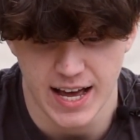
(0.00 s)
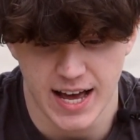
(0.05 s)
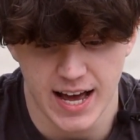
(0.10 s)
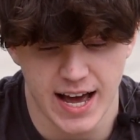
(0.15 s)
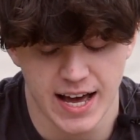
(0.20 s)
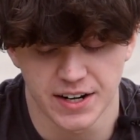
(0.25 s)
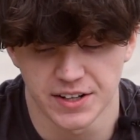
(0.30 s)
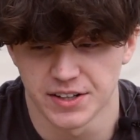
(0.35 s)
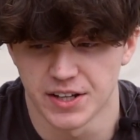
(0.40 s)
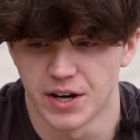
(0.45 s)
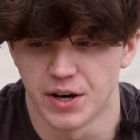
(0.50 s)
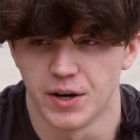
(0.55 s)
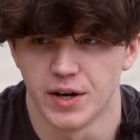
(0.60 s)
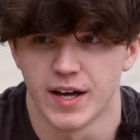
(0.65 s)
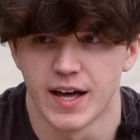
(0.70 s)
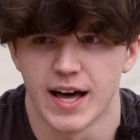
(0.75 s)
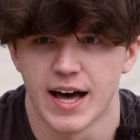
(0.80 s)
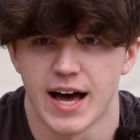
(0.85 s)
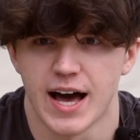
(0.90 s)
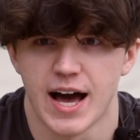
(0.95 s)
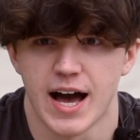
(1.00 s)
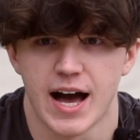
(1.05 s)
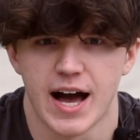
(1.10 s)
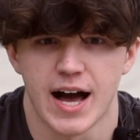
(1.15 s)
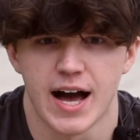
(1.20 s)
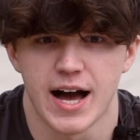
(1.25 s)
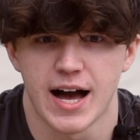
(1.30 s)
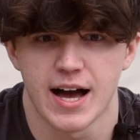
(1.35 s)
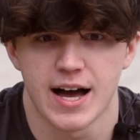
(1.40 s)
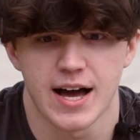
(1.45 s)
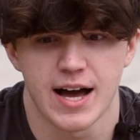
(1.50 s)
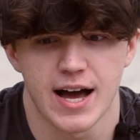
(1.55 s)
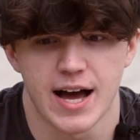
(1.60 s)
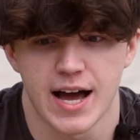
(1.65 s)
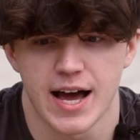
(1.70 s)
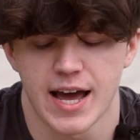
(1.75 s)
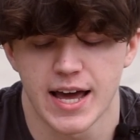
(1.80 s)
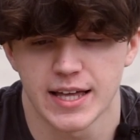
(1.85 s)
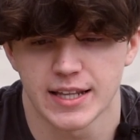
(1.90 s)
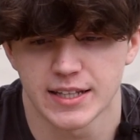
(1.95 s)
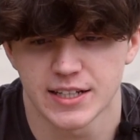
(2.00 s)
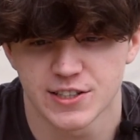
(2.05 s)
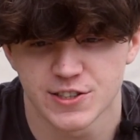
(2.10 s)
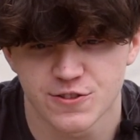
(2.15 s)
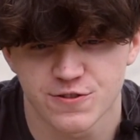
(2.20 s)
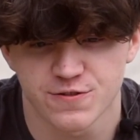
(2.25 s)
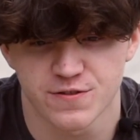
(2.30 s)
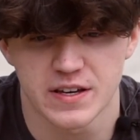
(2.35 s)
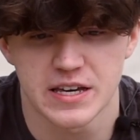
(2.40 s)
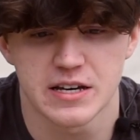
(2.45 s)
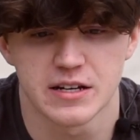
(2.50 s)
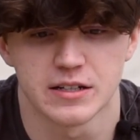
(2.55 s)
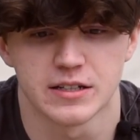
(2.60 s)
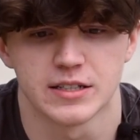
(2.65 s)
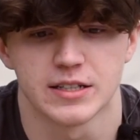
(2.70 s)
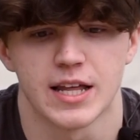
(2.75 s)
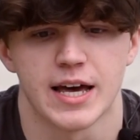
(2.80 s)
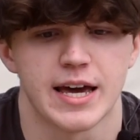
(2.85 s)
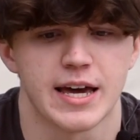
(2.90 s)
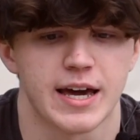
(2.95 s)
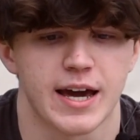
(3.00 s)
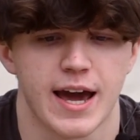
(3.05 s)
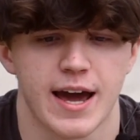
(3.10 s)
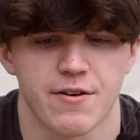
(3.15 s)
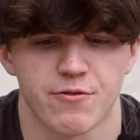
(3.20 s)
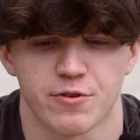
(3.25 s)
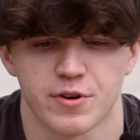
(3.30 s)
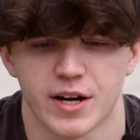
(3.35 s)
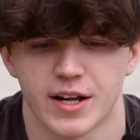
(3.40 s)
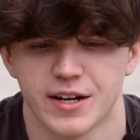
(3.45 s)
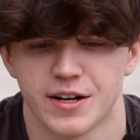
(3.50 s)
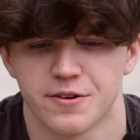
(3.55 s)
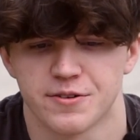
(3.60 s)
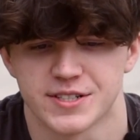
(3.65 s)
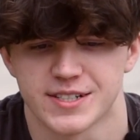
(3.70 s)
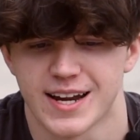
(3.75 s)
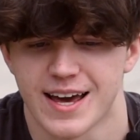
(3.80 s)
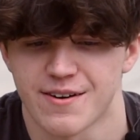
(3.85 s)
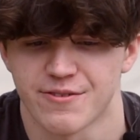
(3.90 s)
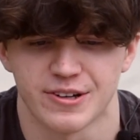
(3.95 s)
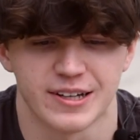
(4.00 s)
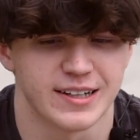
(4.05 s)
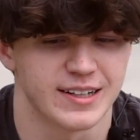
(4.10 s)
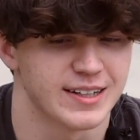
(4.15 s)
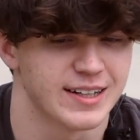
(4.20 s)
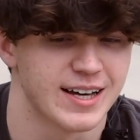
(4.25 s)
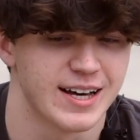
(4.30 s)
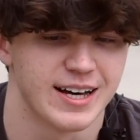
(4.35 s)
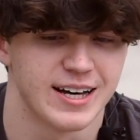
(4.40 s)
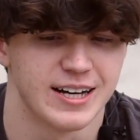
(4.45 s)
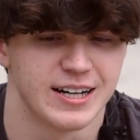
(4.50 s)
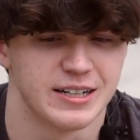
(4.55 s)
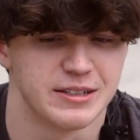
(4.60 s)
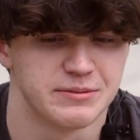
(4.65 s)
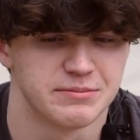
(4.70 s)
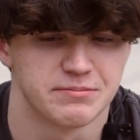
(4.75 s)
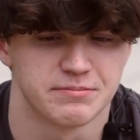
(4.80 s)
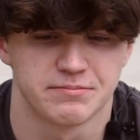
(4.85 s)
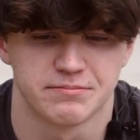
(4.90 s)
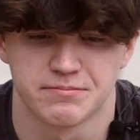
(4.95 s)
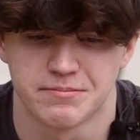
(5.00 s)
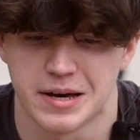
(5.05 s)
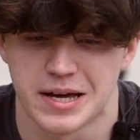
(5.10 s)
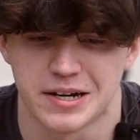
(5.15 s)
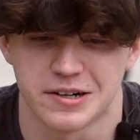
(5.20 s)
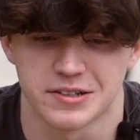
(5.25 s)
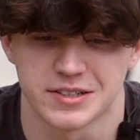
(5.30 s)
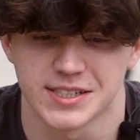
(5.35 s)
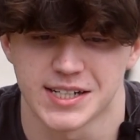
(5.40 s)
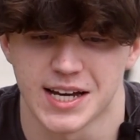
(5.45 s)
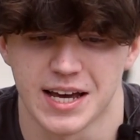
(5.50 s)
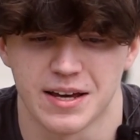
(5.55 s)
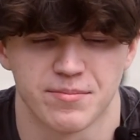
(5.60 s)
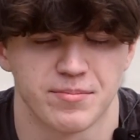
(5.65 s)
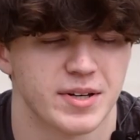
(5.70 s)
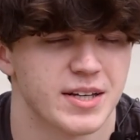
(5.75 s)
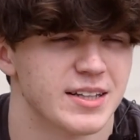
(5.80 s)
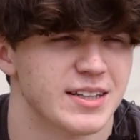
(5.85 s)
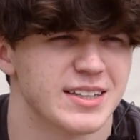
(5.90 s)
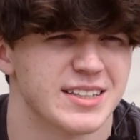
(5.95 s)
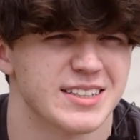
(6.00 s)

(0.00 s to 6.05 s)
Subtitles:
I don't know. I at least feel like everyone I know isn't having a better time, at